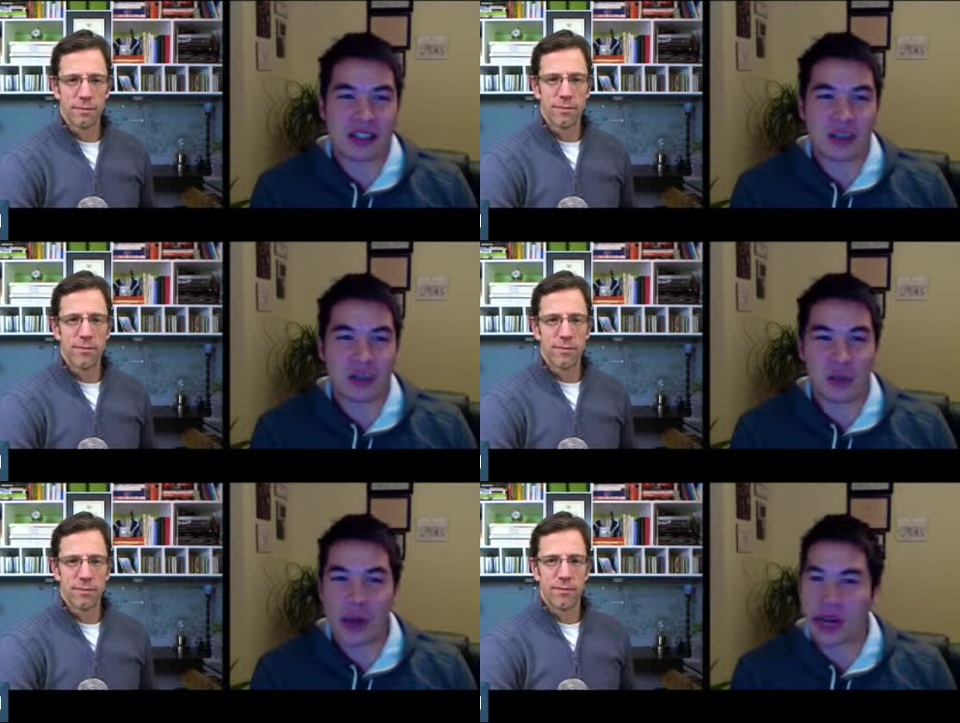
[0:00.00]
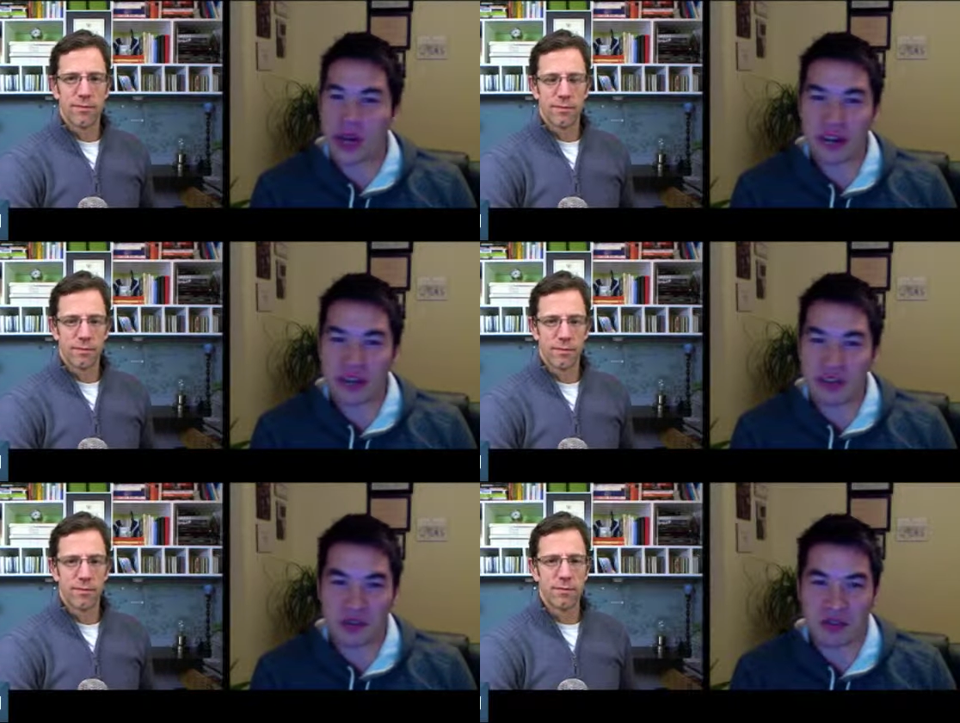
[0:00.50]
Speaker 1: right
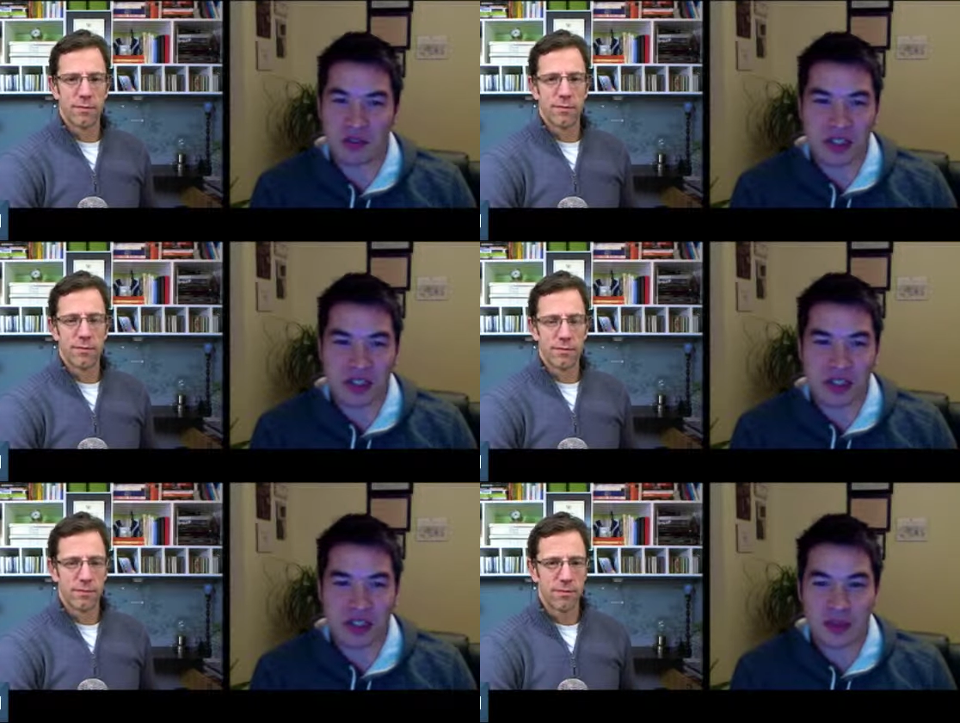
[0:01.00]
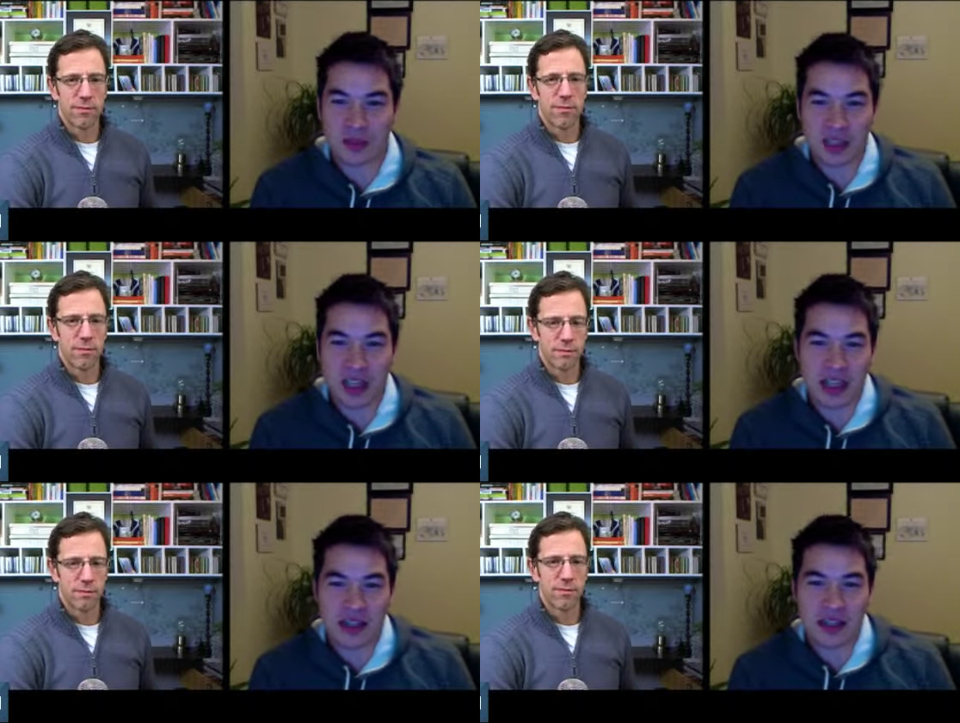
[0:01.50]
off of something
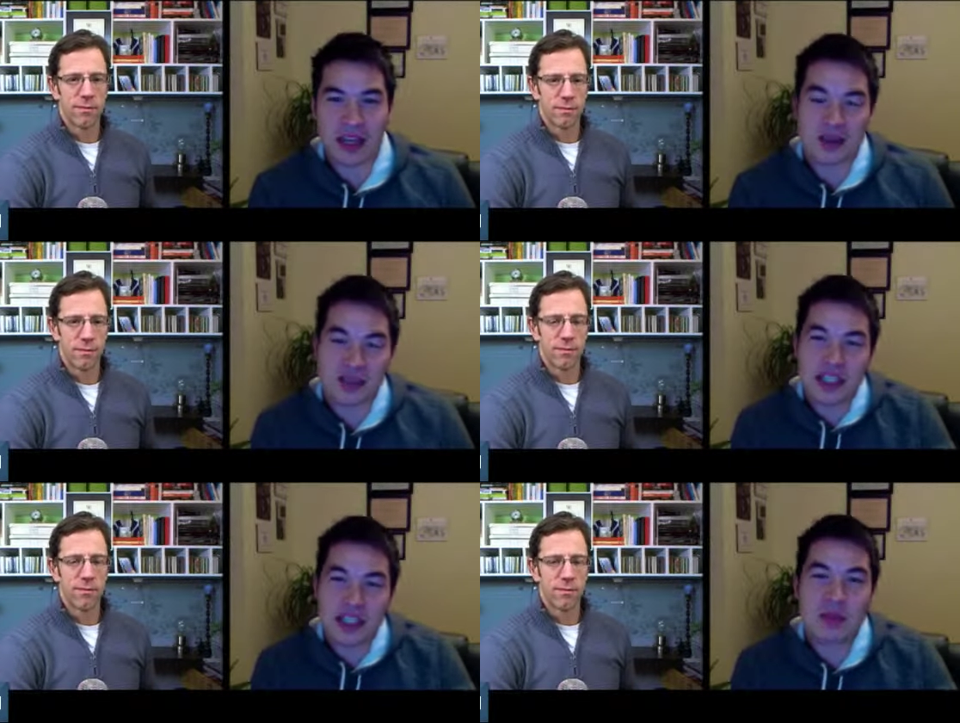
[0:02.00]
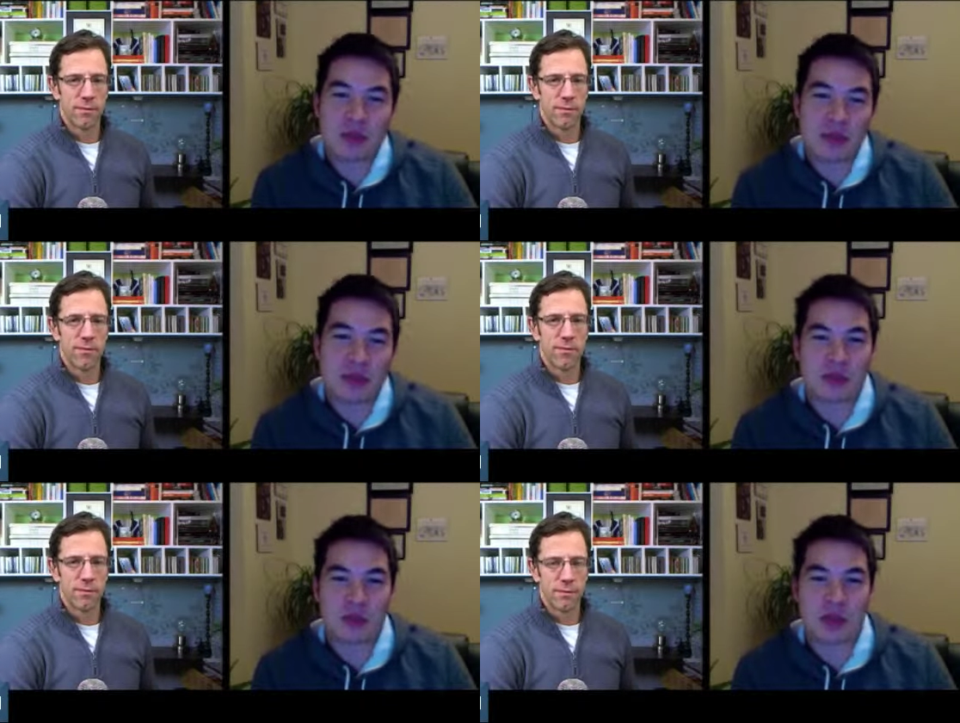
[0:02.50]
that it, that seems
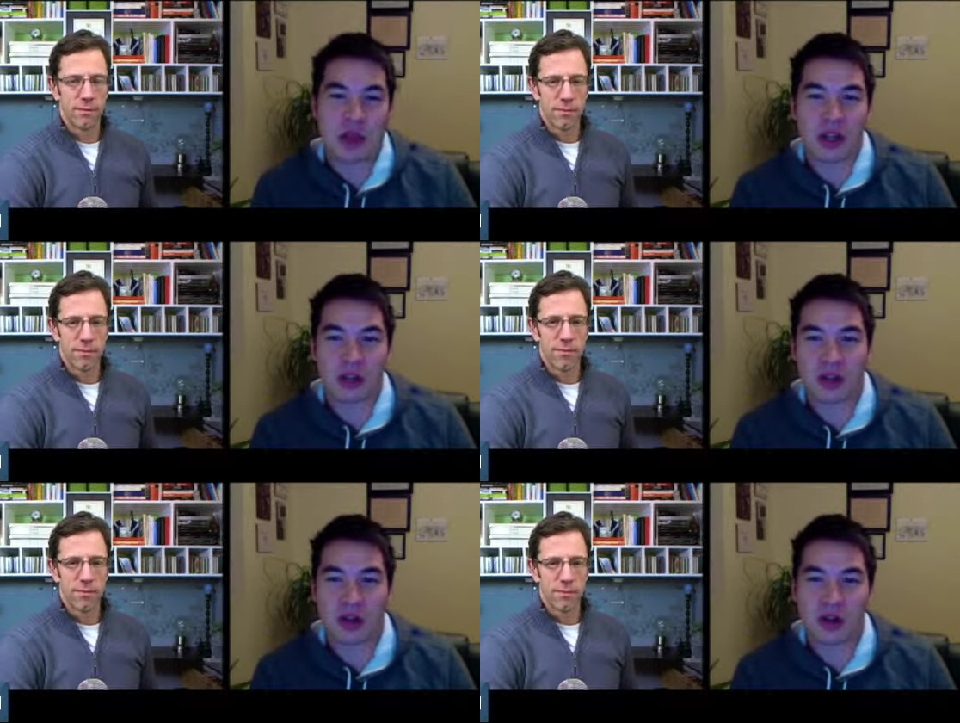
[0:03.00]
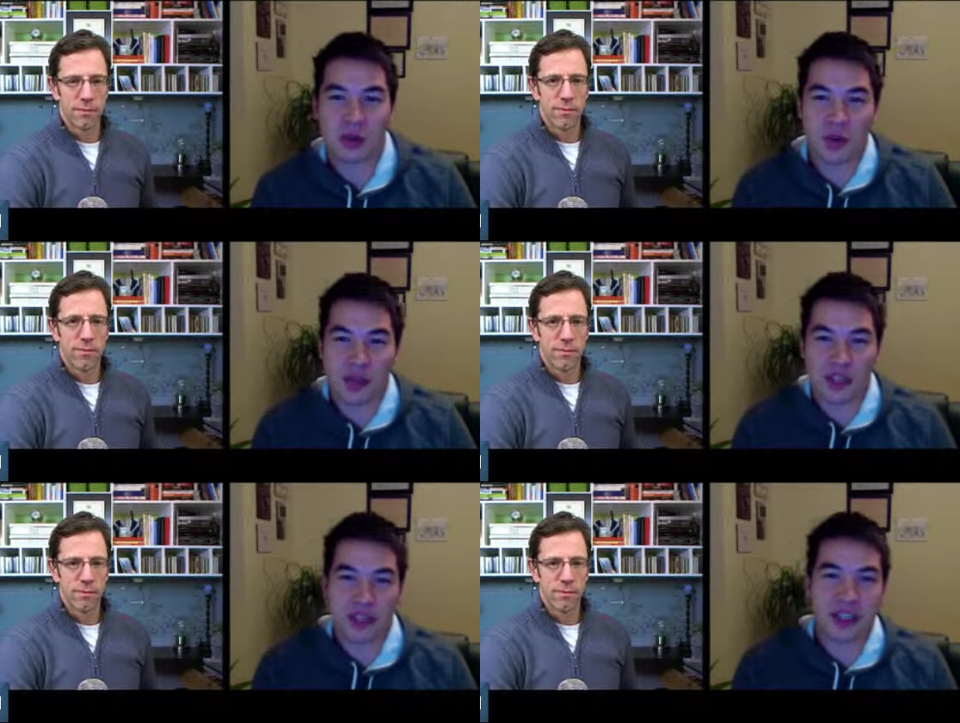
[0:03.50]
so small. So
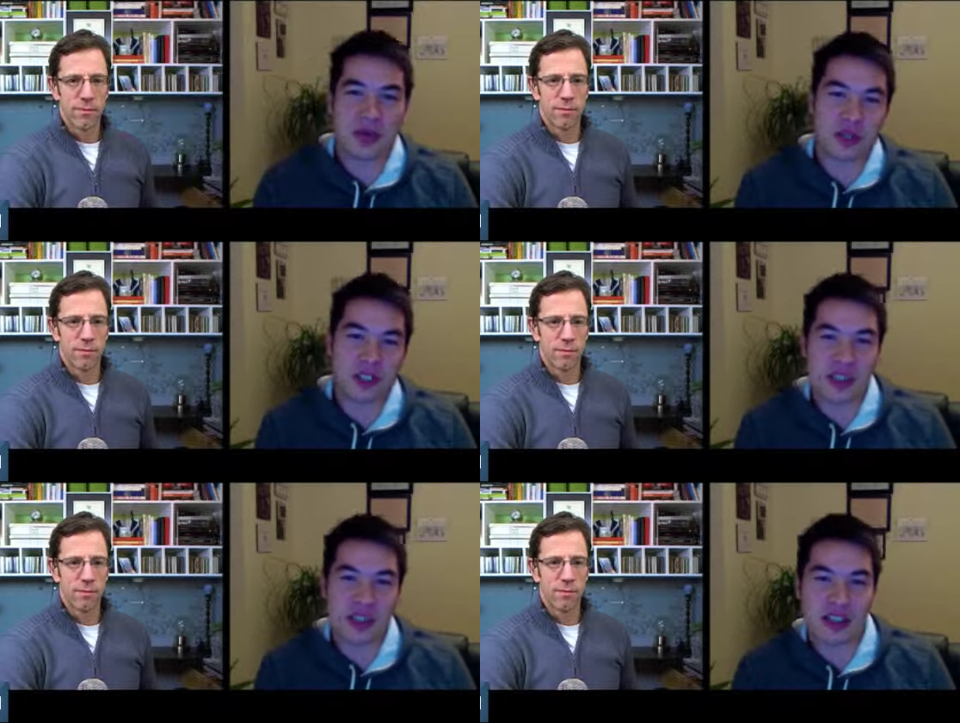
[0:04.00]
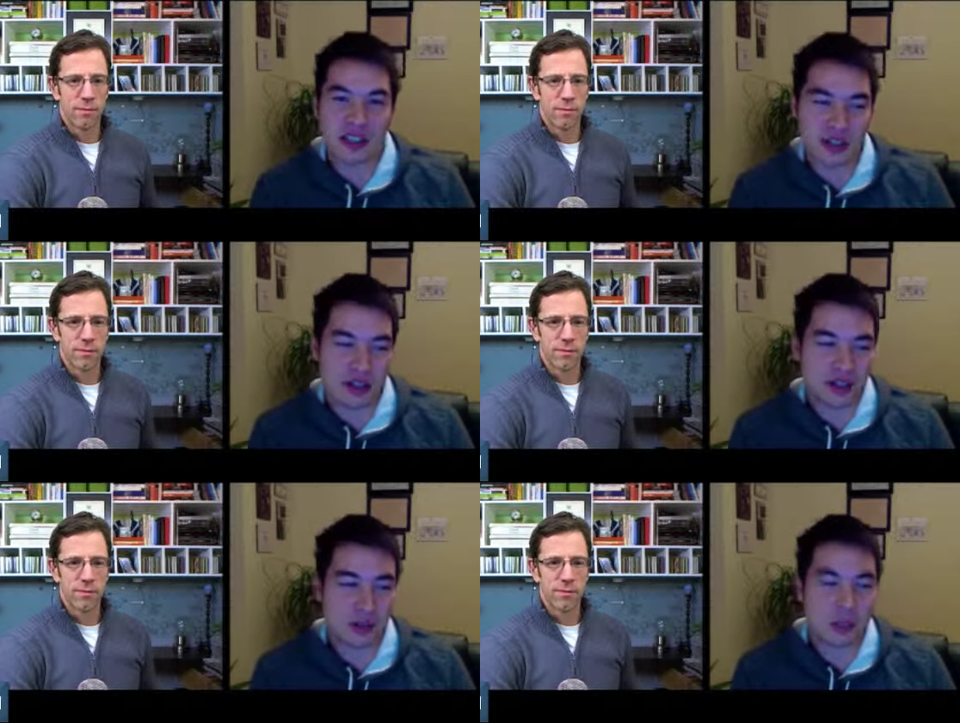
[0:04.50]
one thing that we say
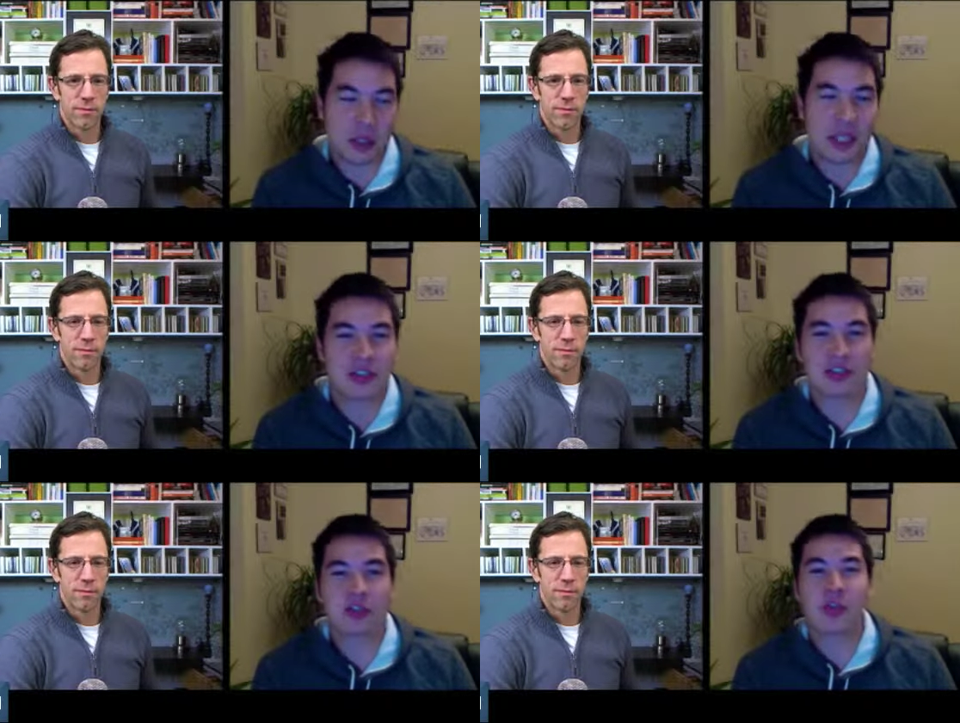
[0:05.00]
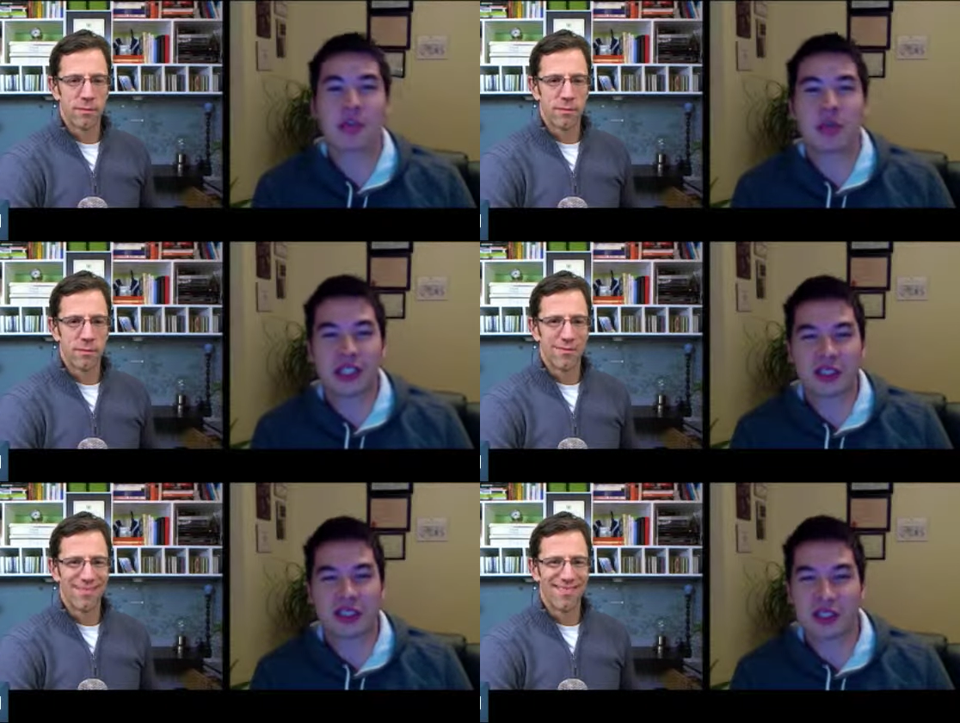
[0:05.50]
there is pixel for
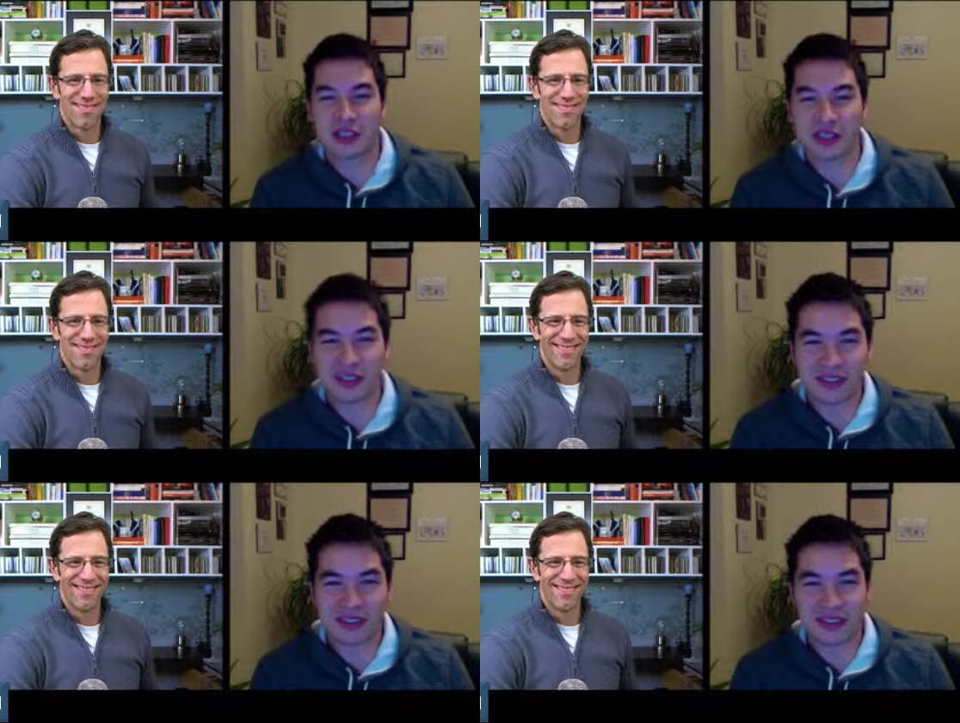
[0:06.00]
pixel,